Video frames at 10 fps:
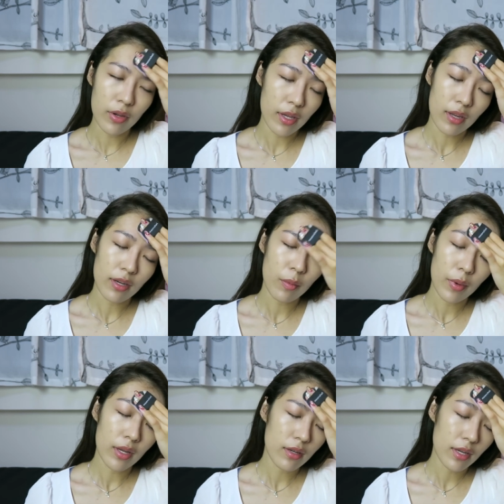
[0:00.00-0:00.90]
okay,
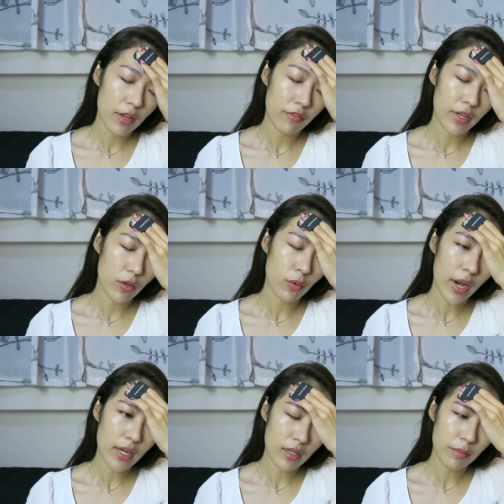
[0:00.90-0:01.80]
that video
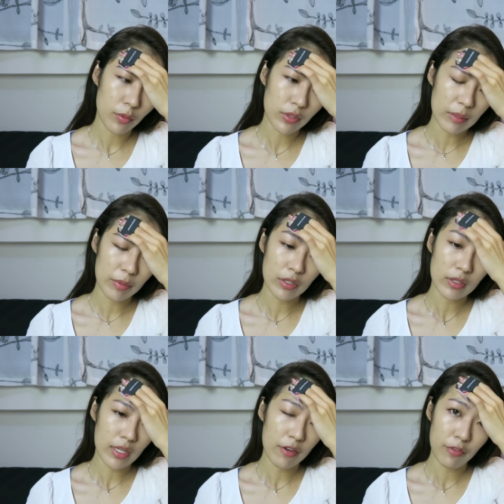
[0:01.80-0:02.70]
I didn't post it
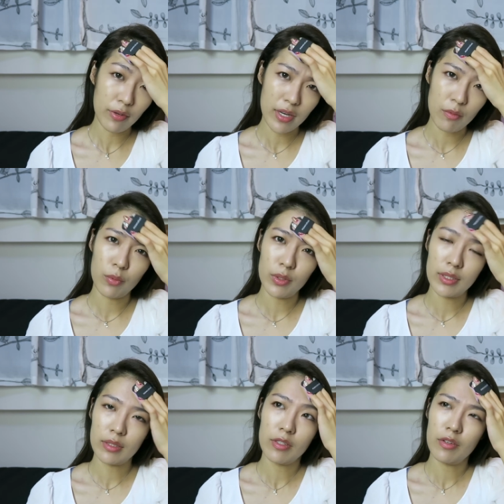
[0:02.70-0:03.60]
because I feel like it
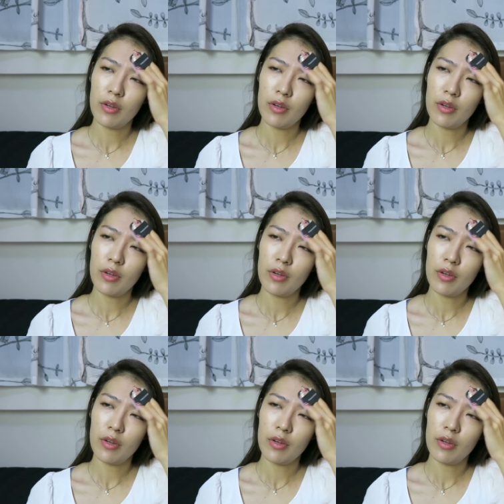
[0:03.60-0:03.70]
was